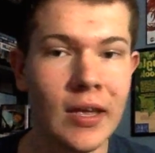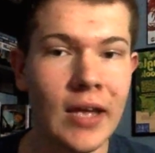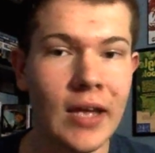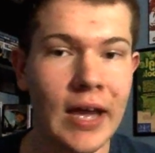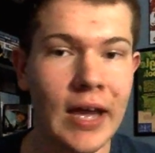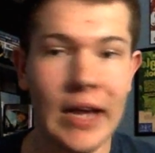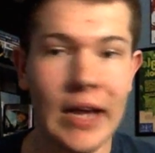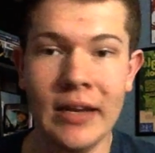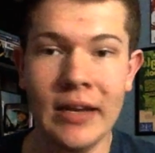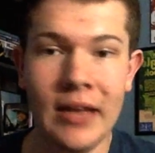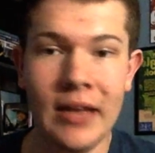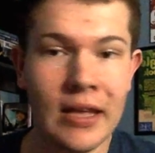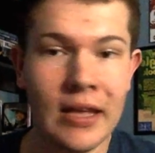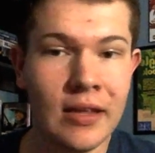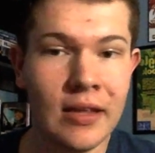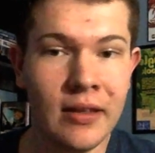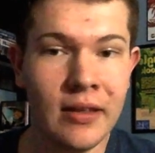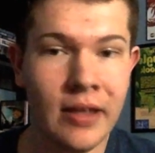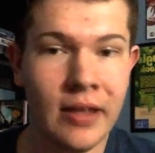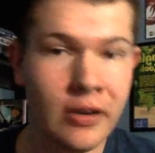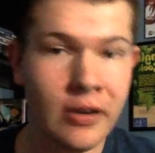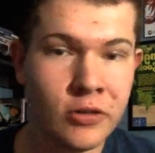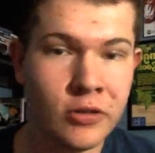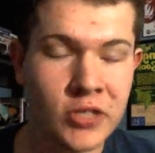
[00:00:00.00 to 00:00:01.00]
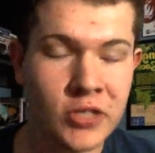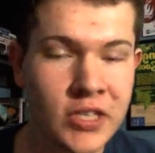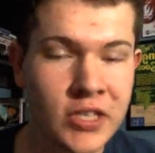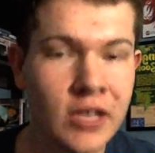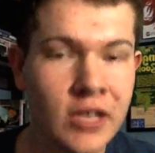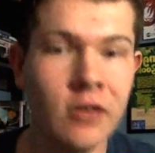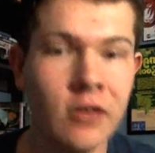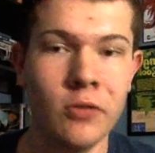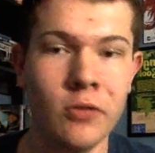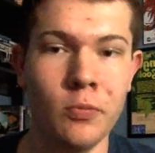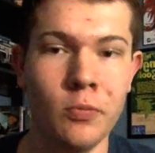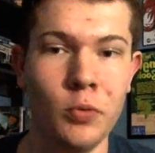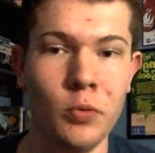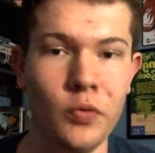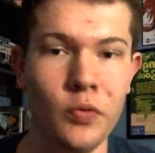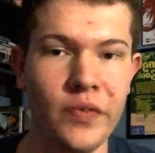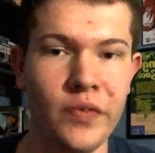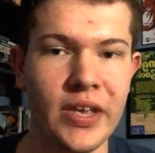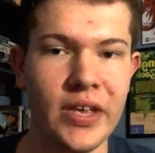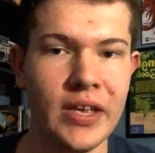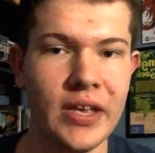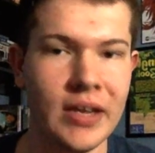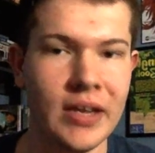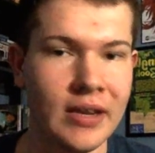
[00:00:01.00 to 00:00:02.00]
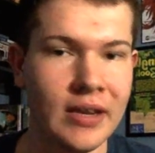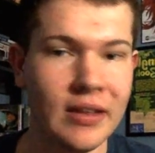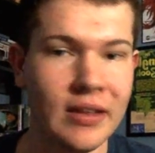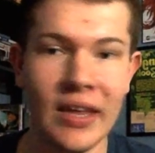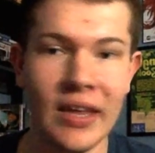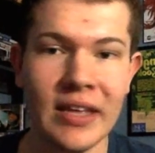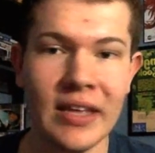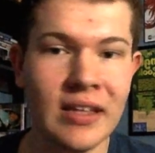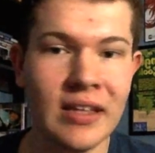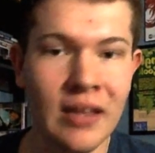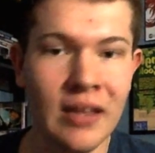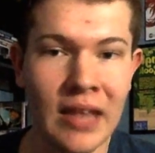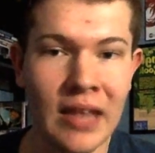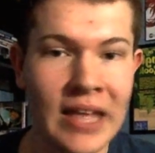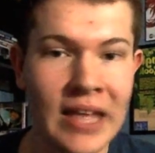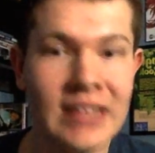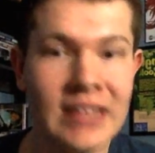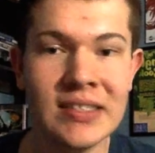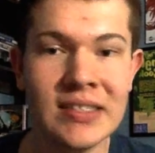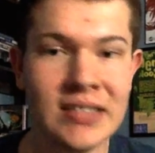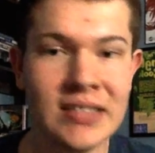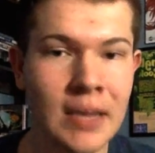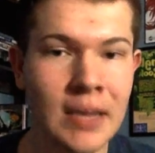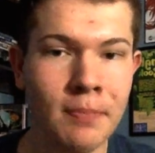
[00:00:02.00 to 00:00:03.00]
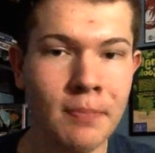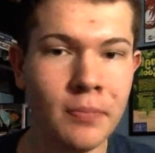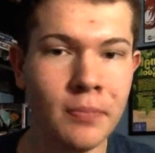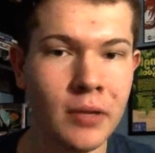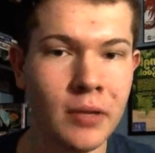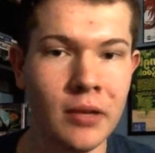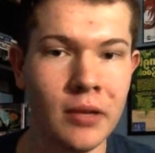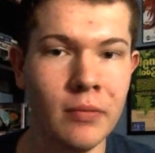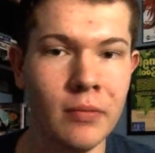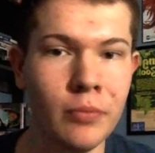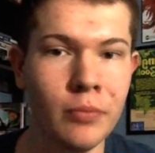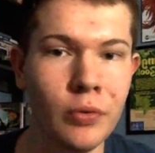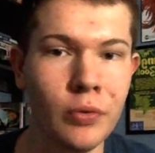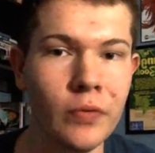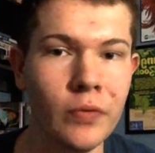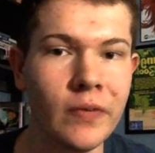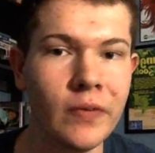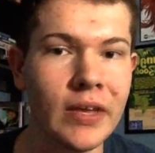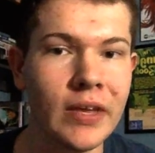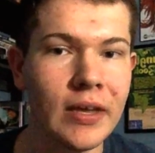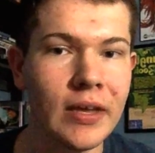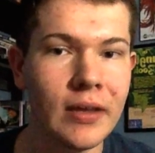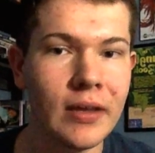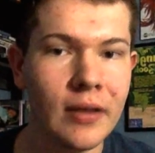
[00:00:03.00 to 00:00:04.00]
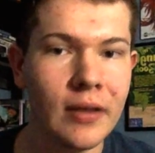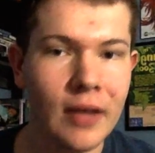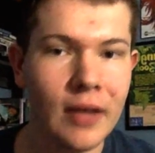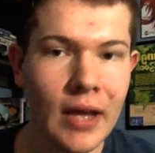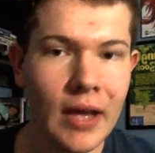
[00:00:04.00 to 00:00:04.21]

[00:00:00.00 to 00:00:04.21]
I'd like a Leonard Skinner movie. I'd like a Led Zeppelin movie.